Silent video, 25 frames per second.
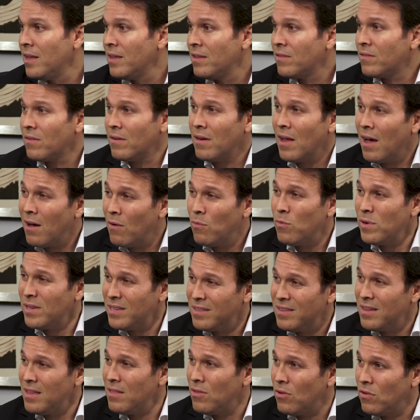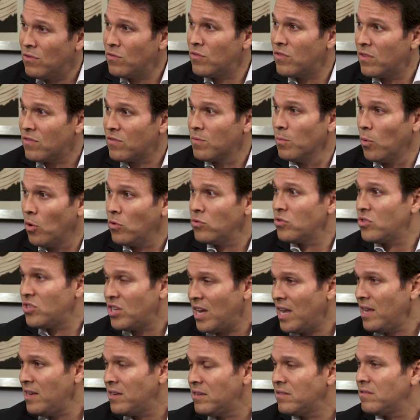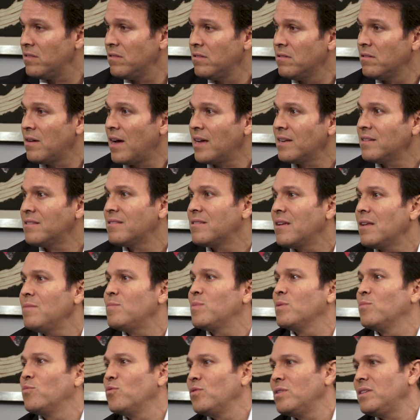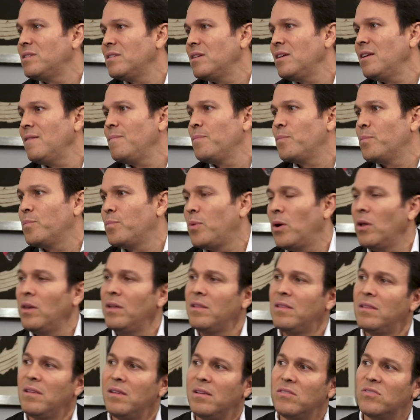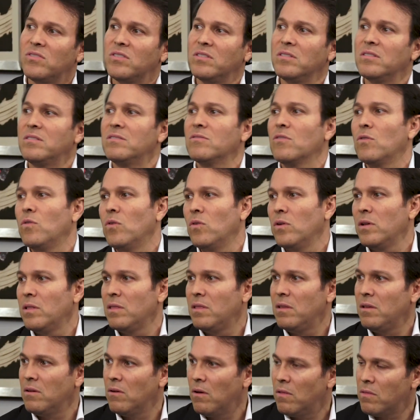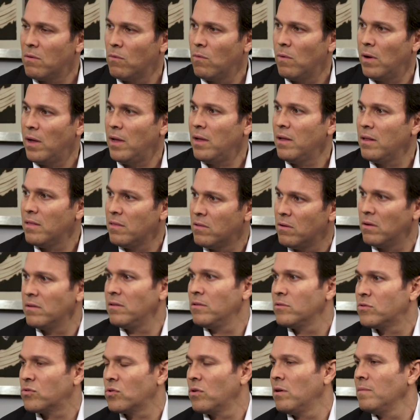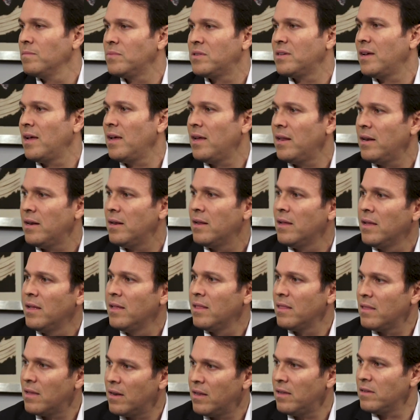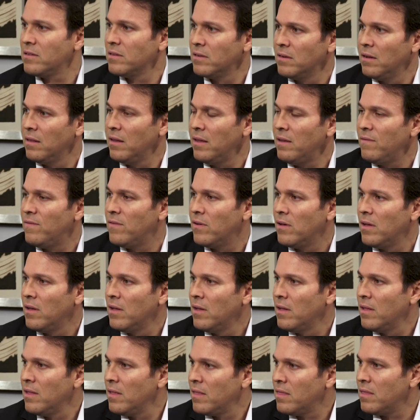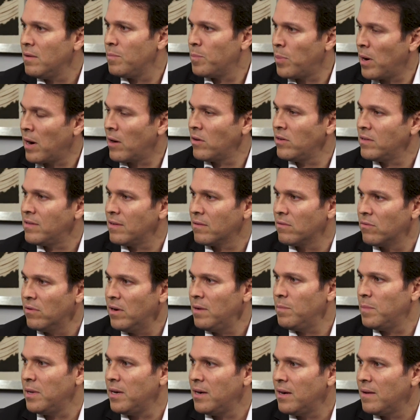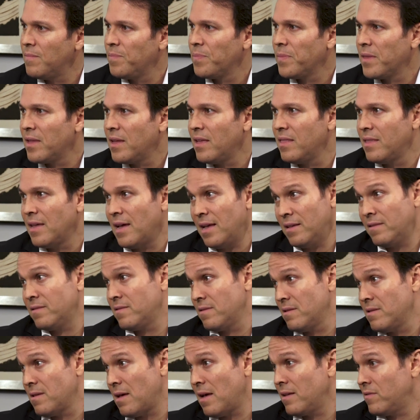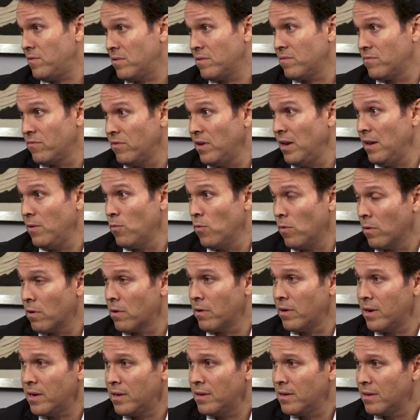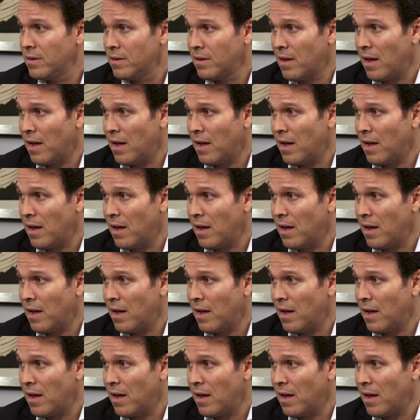So now we see those small changes in the United States, but we see politicians going the other way. Donald Trump saying that he's going to leave the Paris Agreement. Yeah. And that's really worrying.